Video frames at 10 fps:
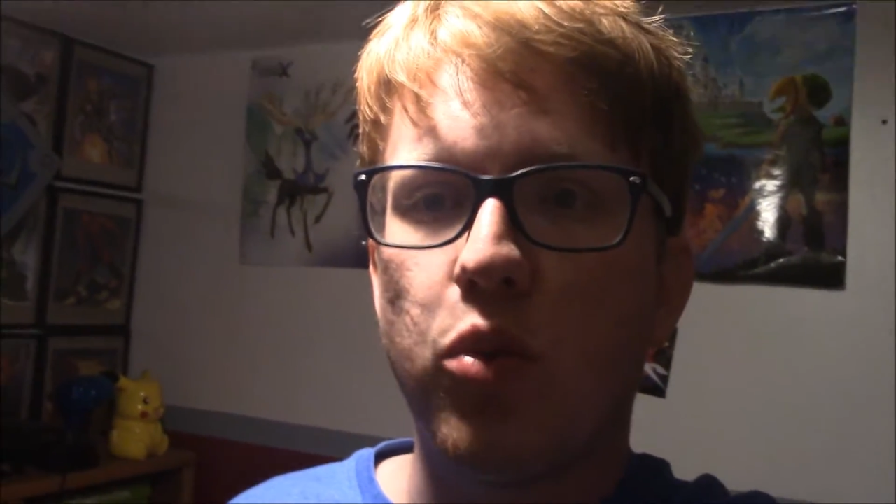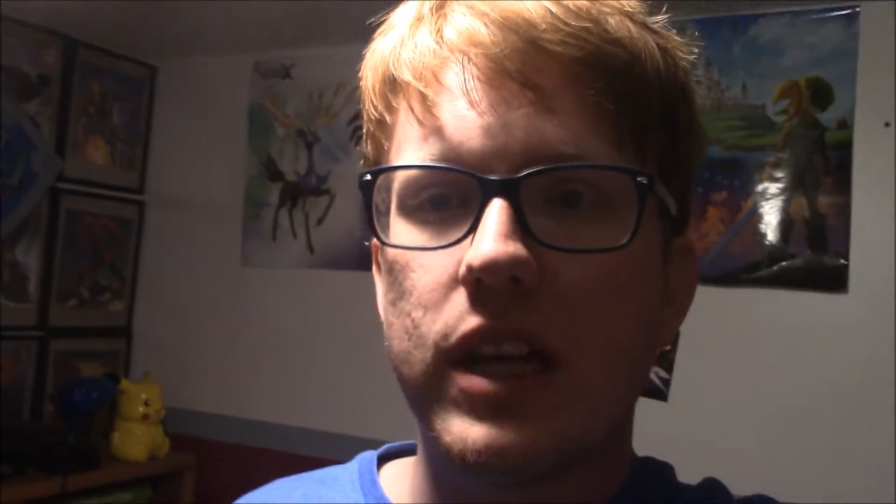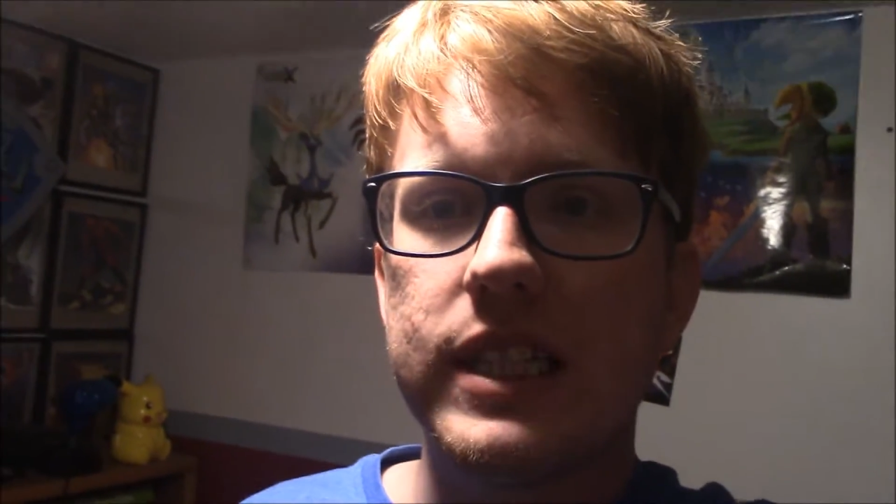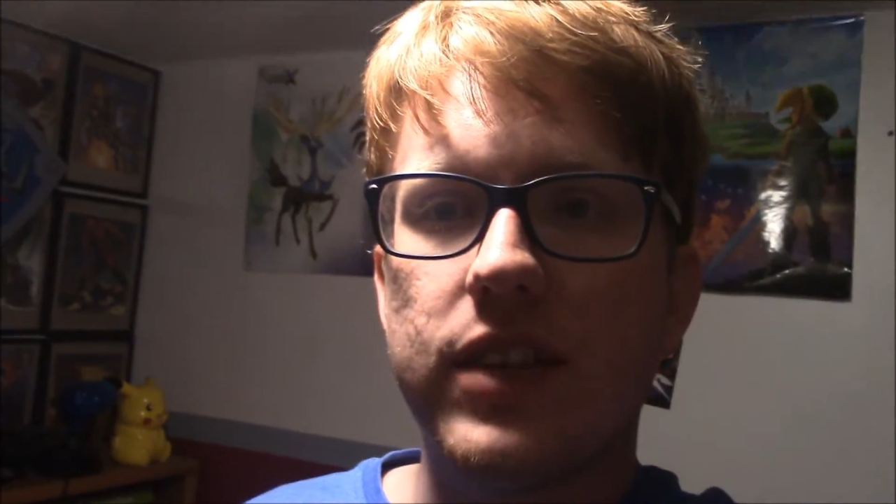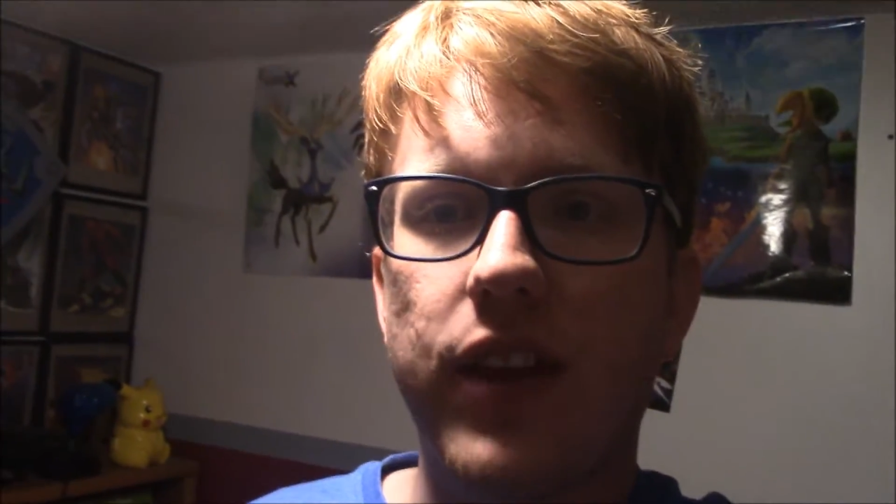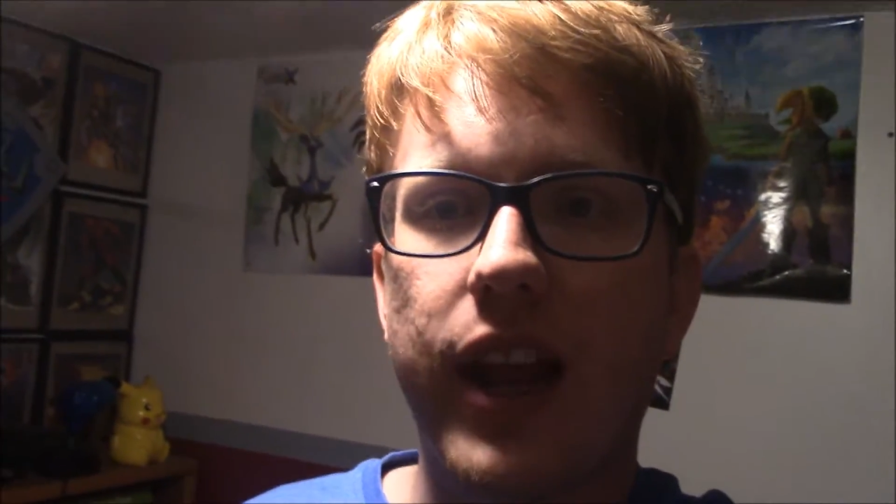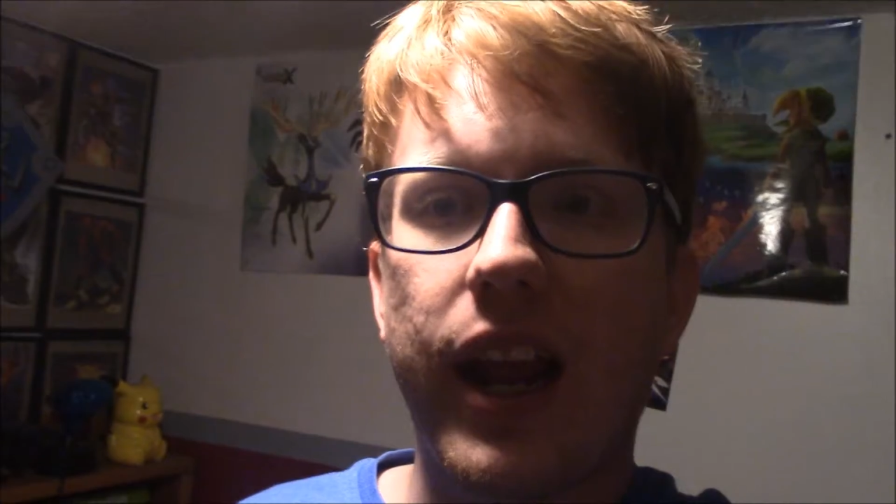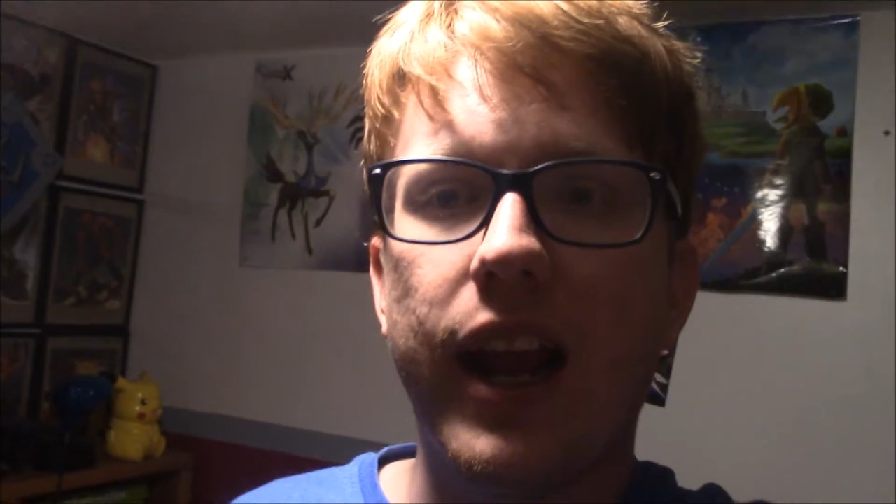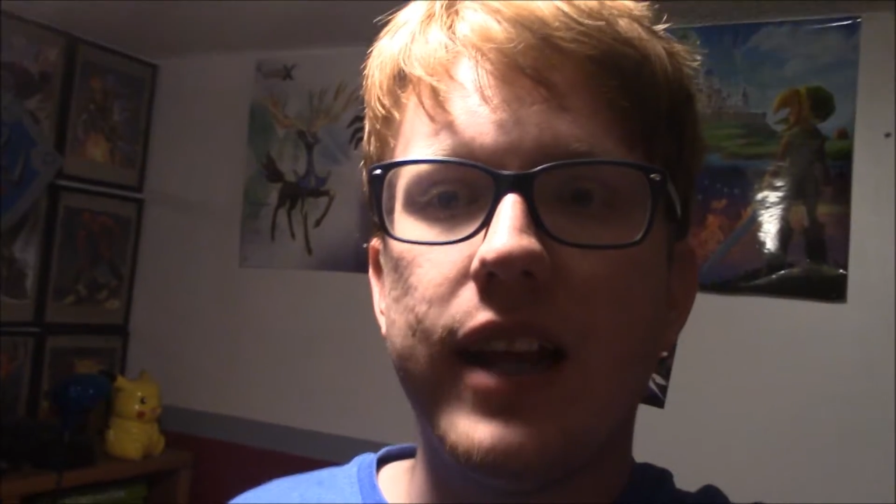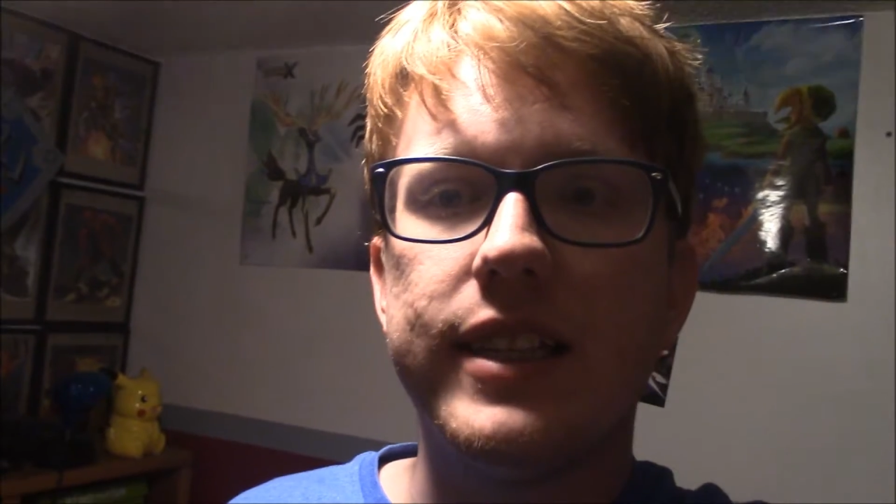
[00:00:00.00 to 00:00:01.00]

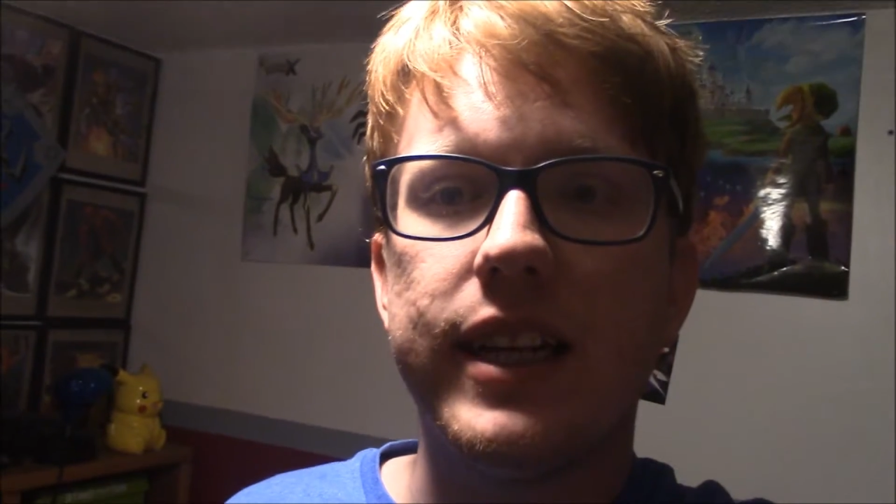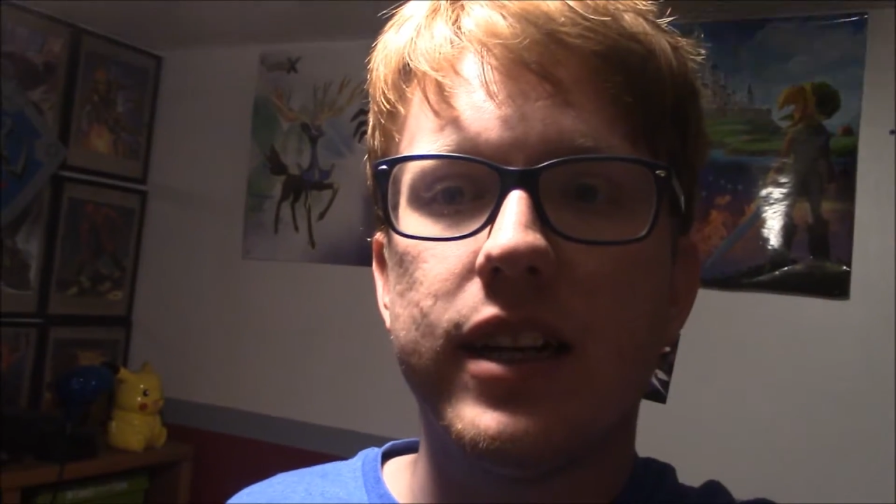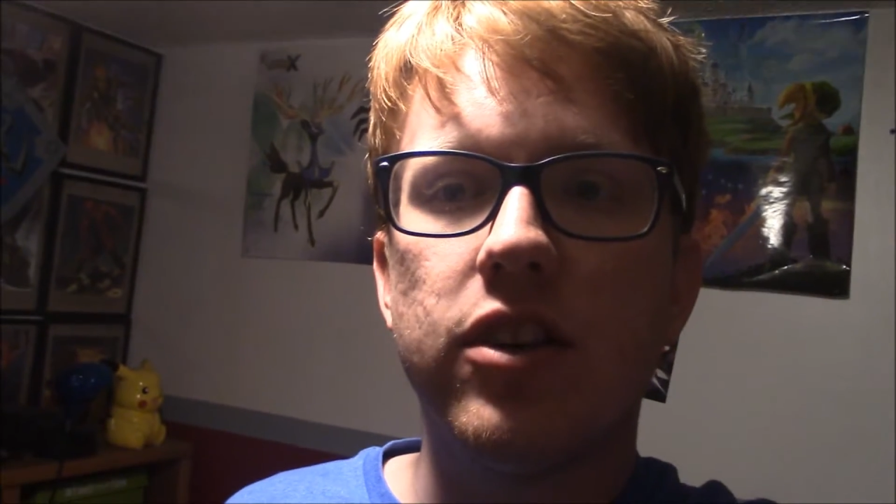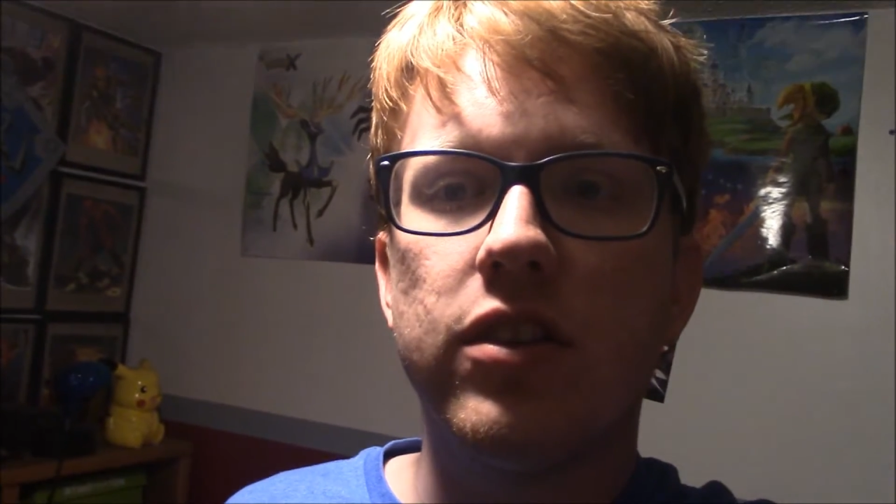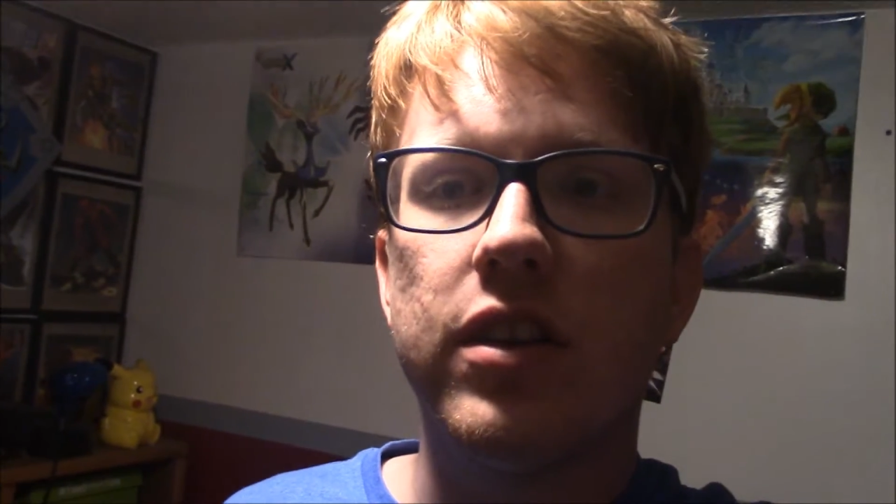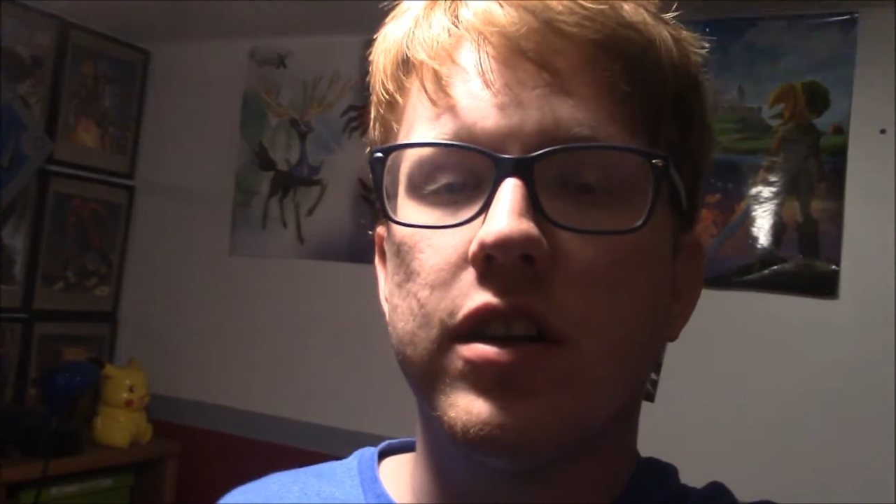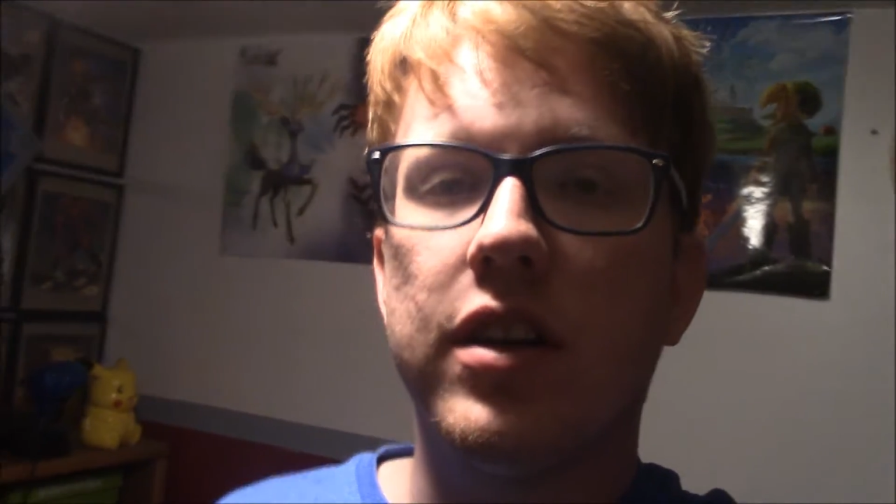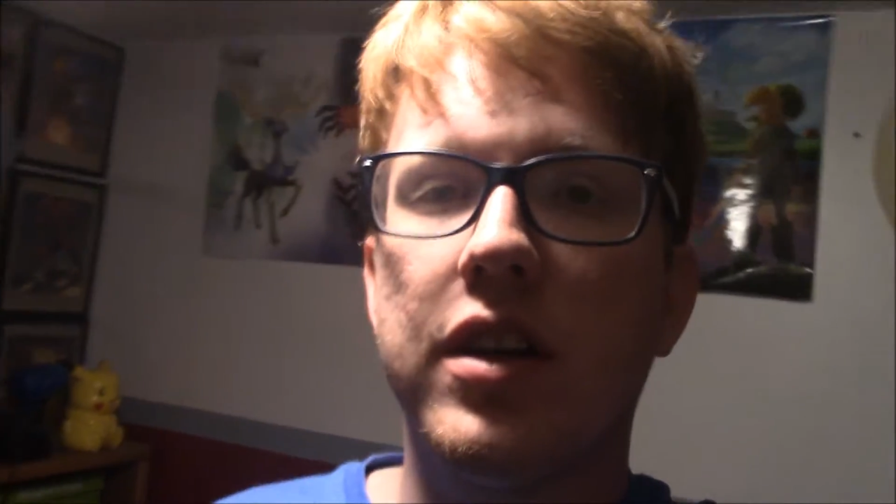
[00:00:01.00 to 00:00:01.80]
178 here,